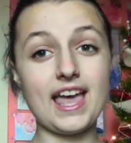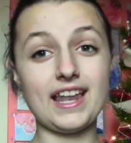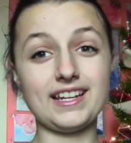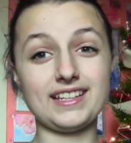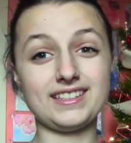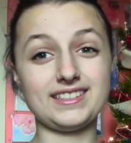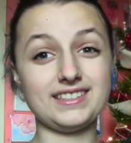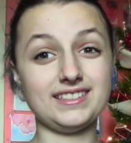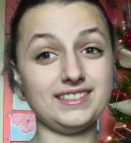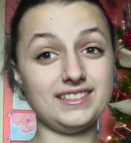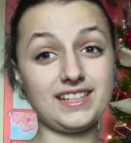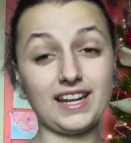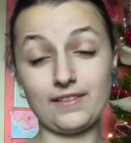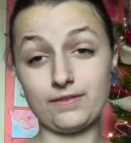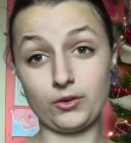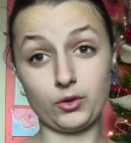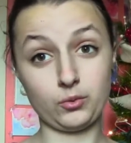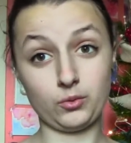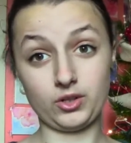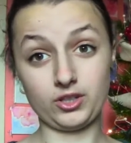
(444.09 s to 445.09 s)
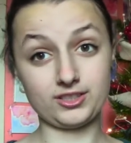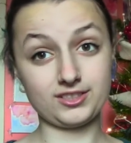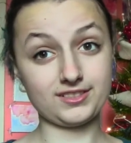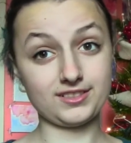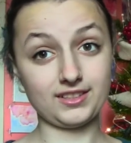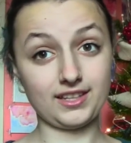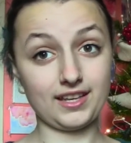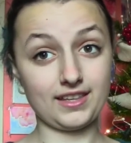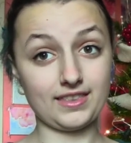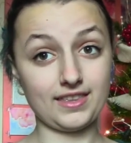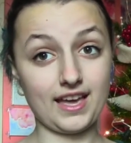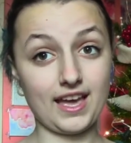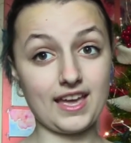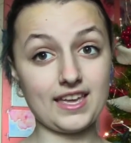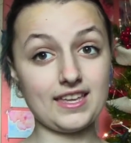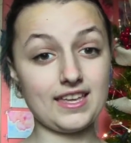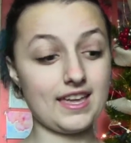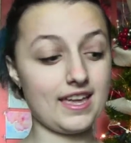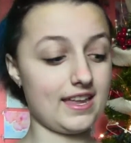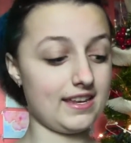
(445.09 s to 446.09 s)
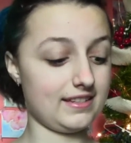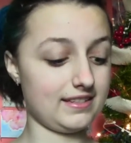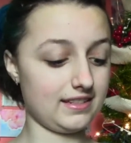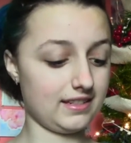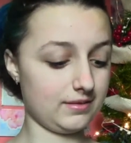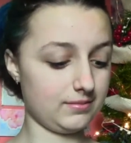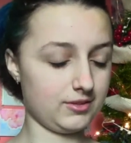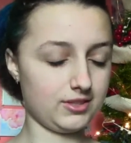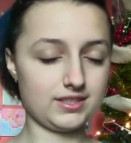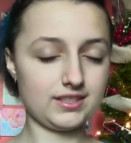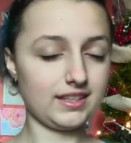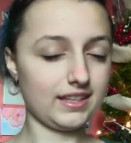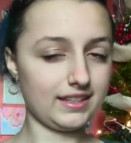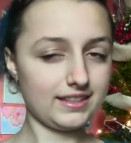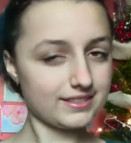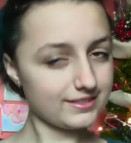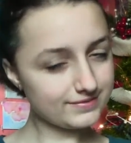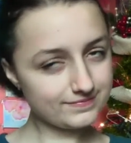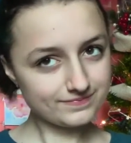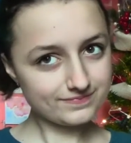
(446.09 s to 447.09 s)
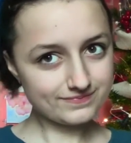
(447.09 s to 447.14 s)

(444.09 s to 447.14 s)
and it's never worked like that, and I'm just like